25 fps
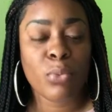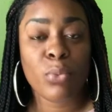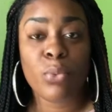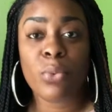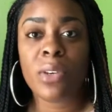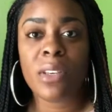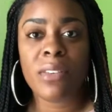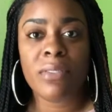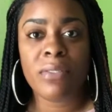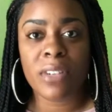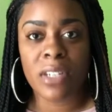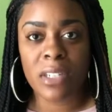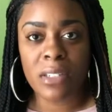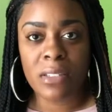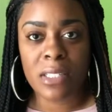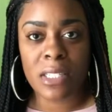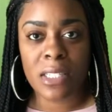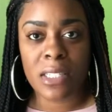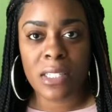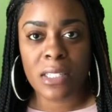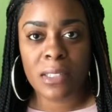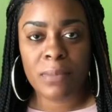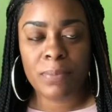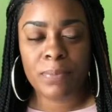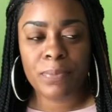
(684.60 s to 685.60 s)
reverse
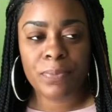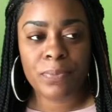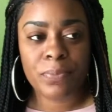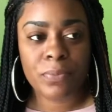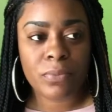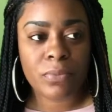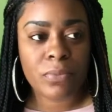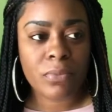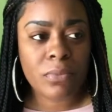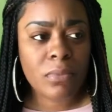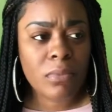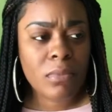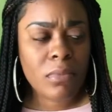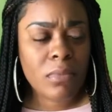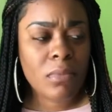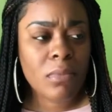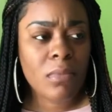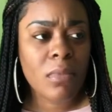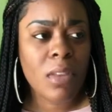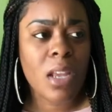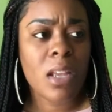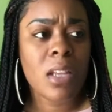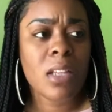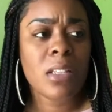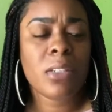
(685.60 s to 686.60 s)
it.
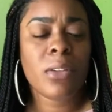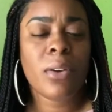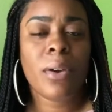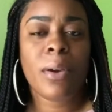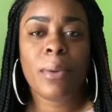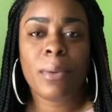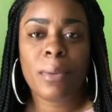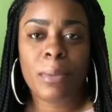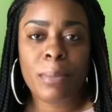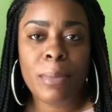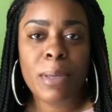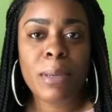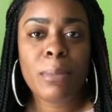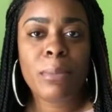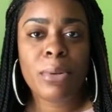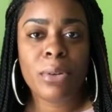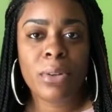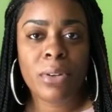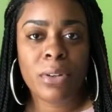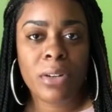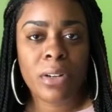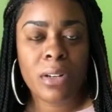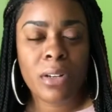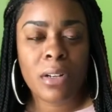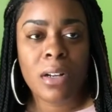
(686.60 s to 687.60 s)
So I
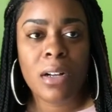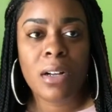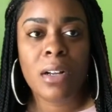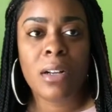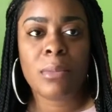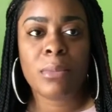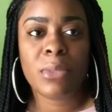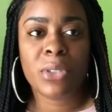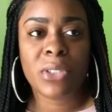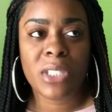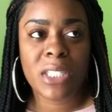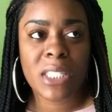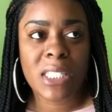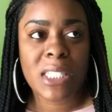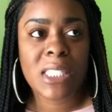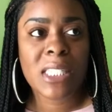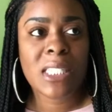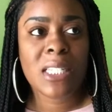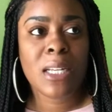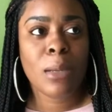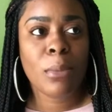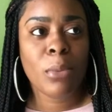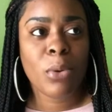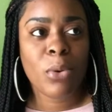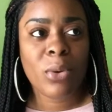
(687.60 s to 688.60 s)
remember during this
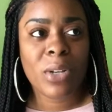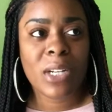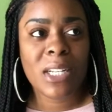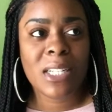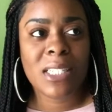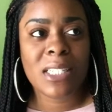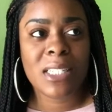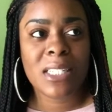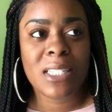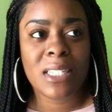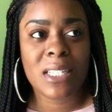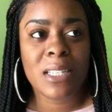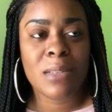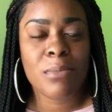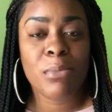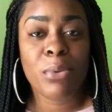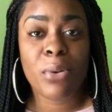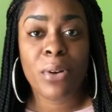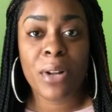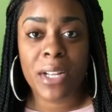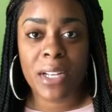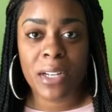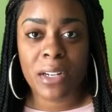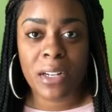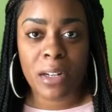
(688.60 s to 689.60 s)
time going into deep
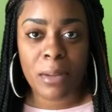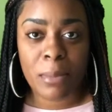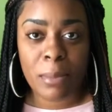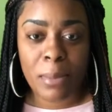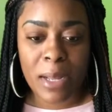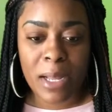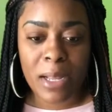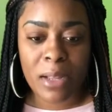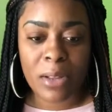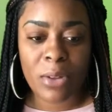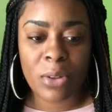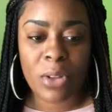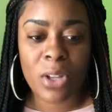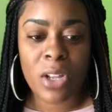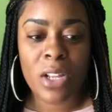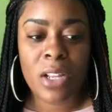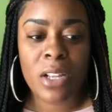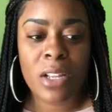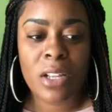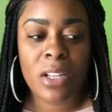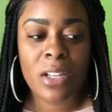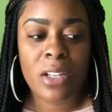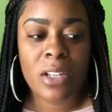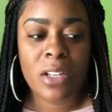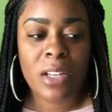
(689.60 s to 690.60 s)
prayer about
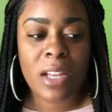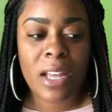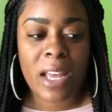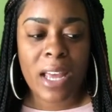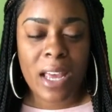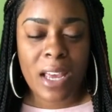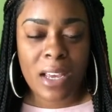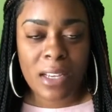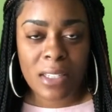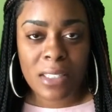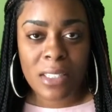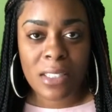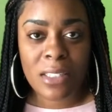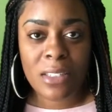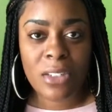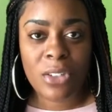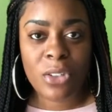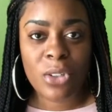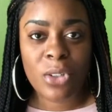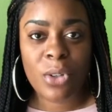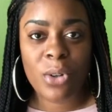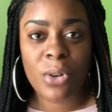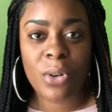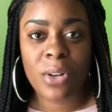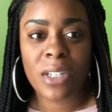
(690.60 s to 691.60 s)
asking the
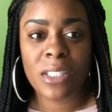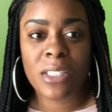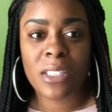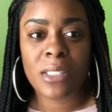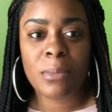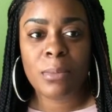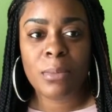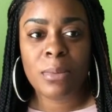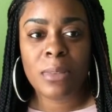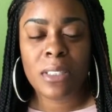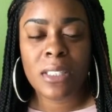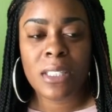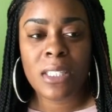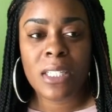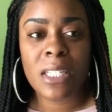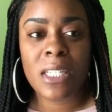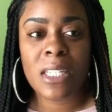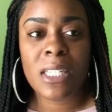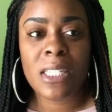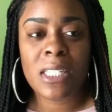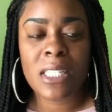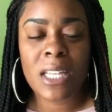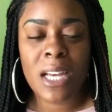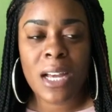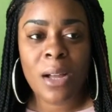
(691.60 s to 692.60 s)
Lord to
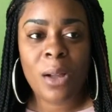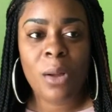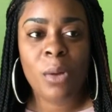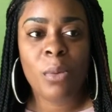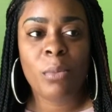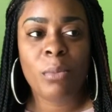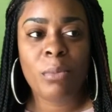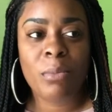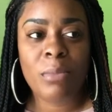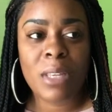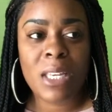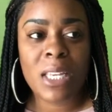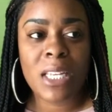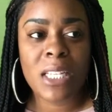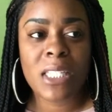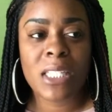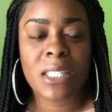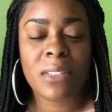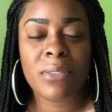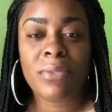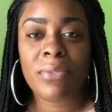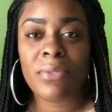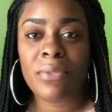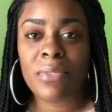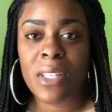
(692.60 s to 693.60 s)
please help me to
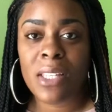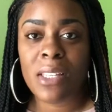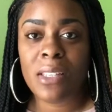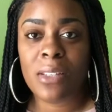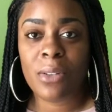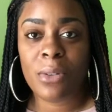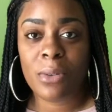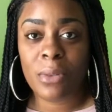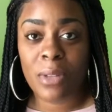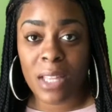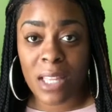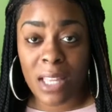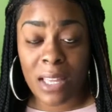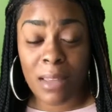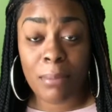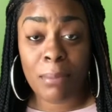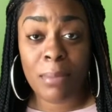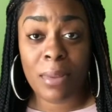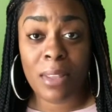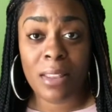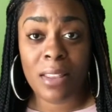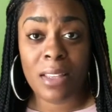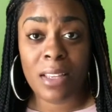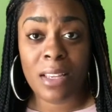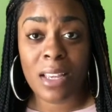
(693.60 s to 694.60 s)
feel
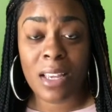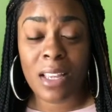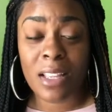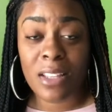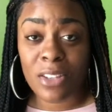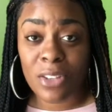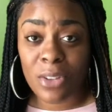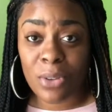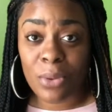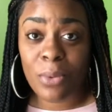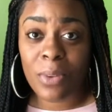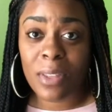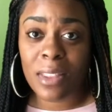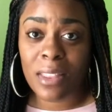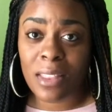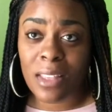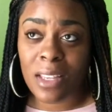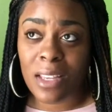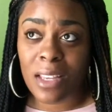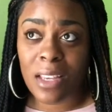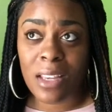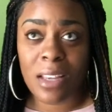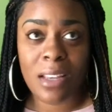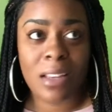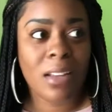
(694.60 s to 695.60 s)
empathy. And you would
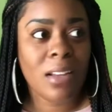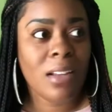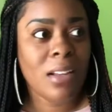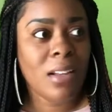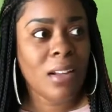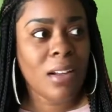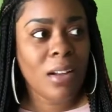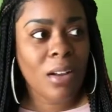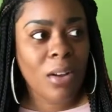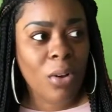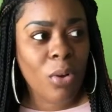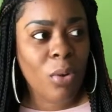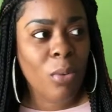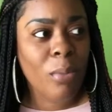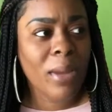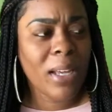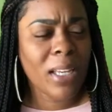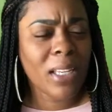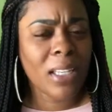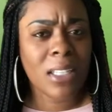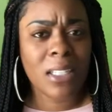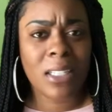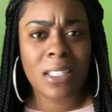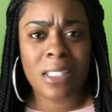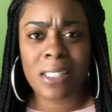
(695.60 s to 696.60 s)
think, oh my
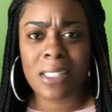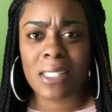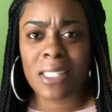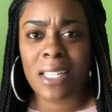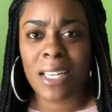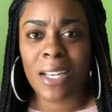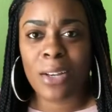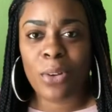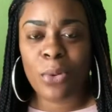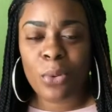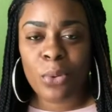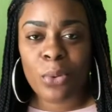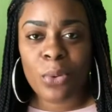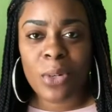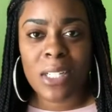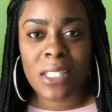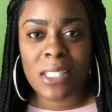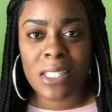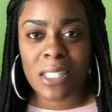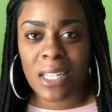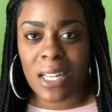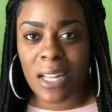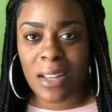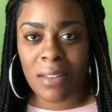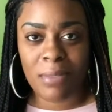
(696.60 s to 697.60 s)
goodness, like who
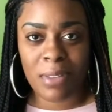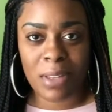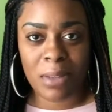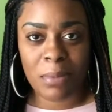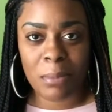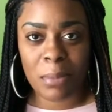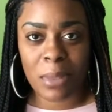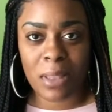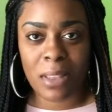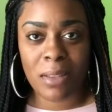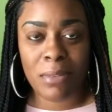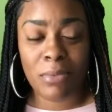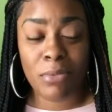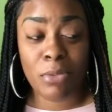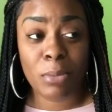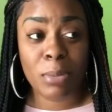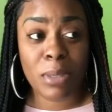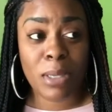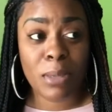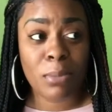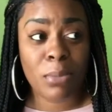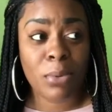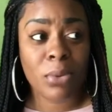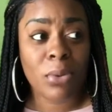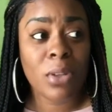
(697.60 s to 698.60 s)
doesn't have empathy for
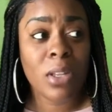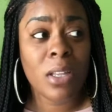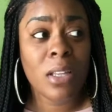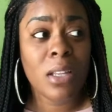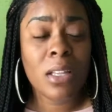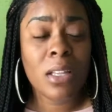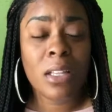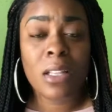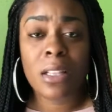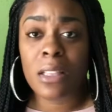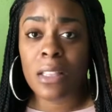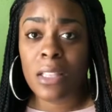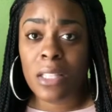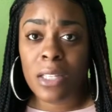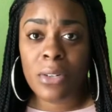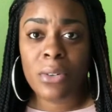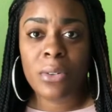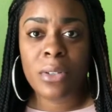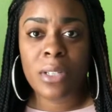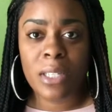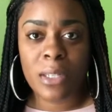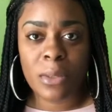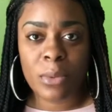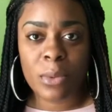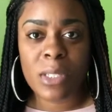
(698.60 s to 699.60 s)
people?
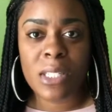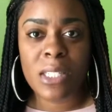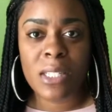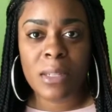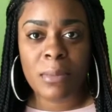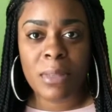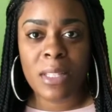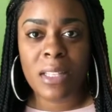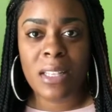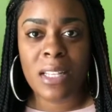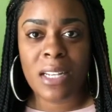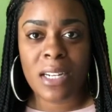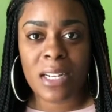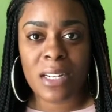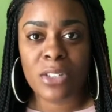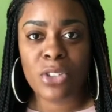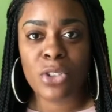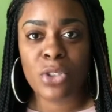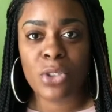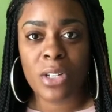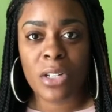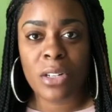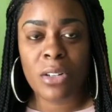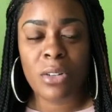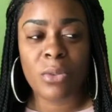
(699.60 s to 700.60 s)
Literally, it was something that I
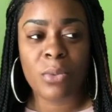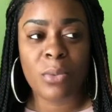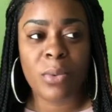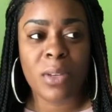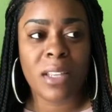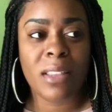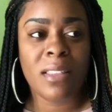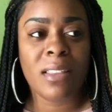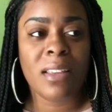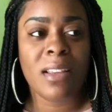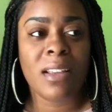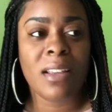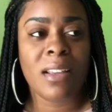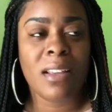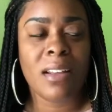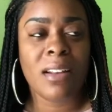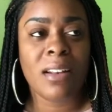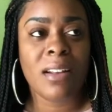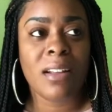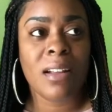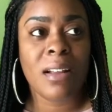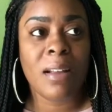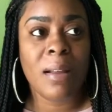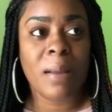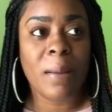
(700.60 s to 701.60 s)
struggled with, and